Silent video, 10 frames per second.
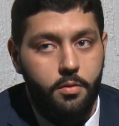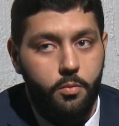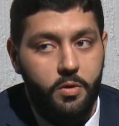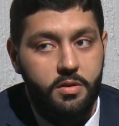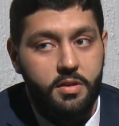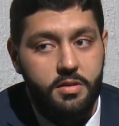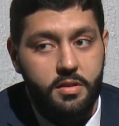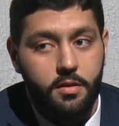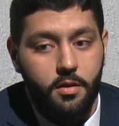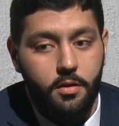we
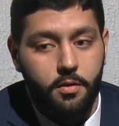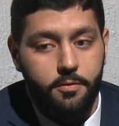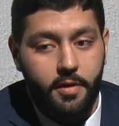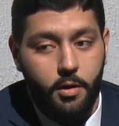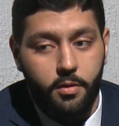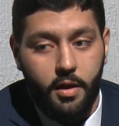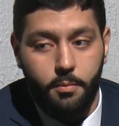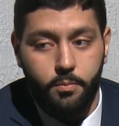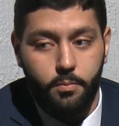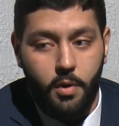didn't found a
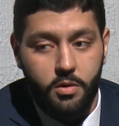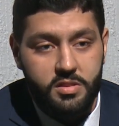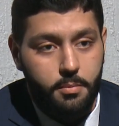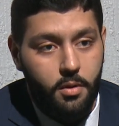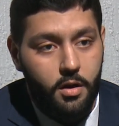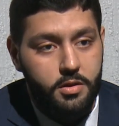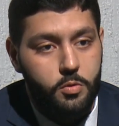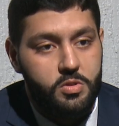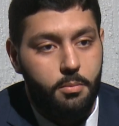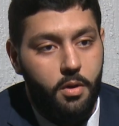power supply
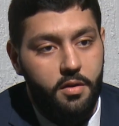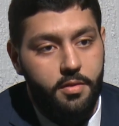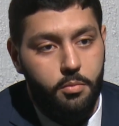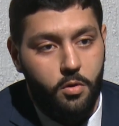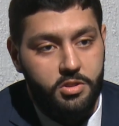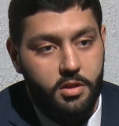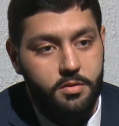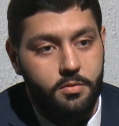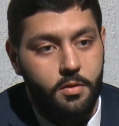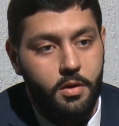to supply the
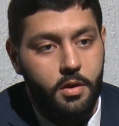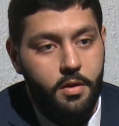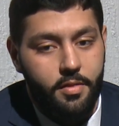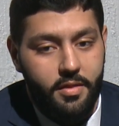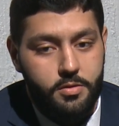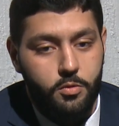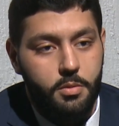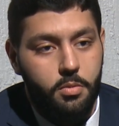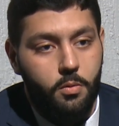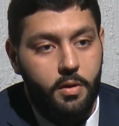project, the
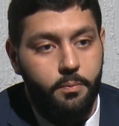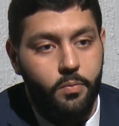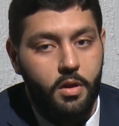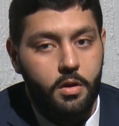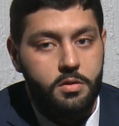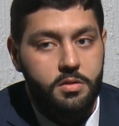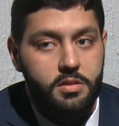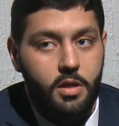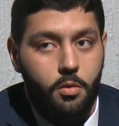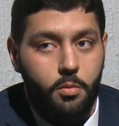suitable one,
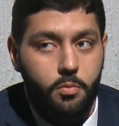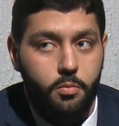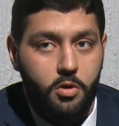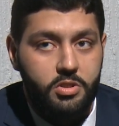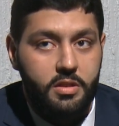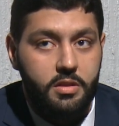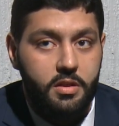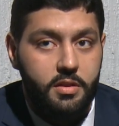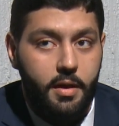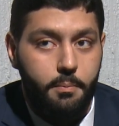since our project
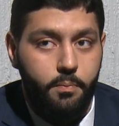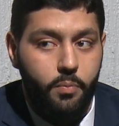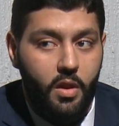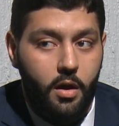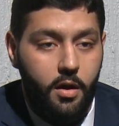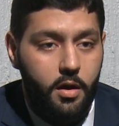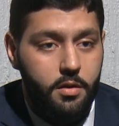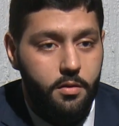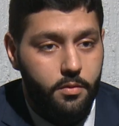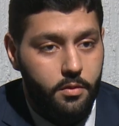need a
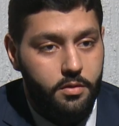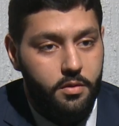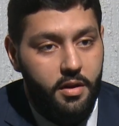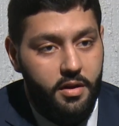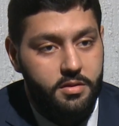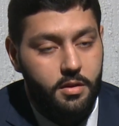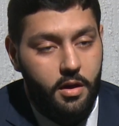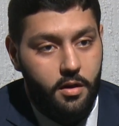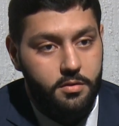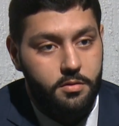high direct
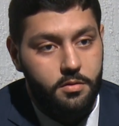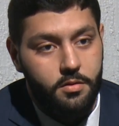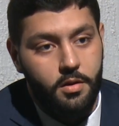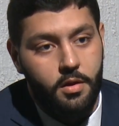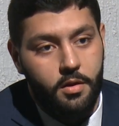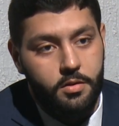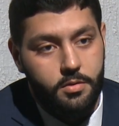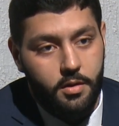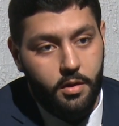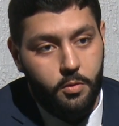current
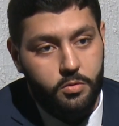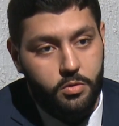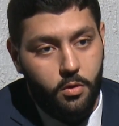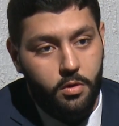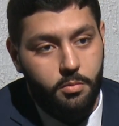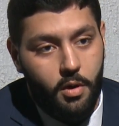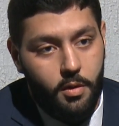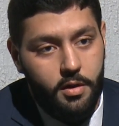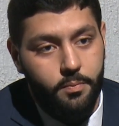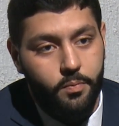controlled
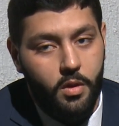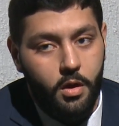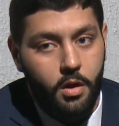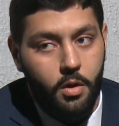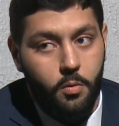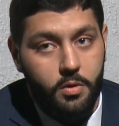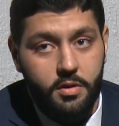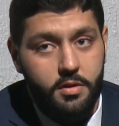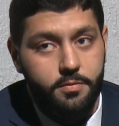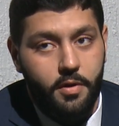power. We
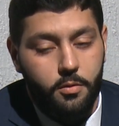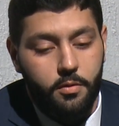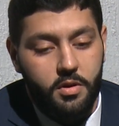didn't found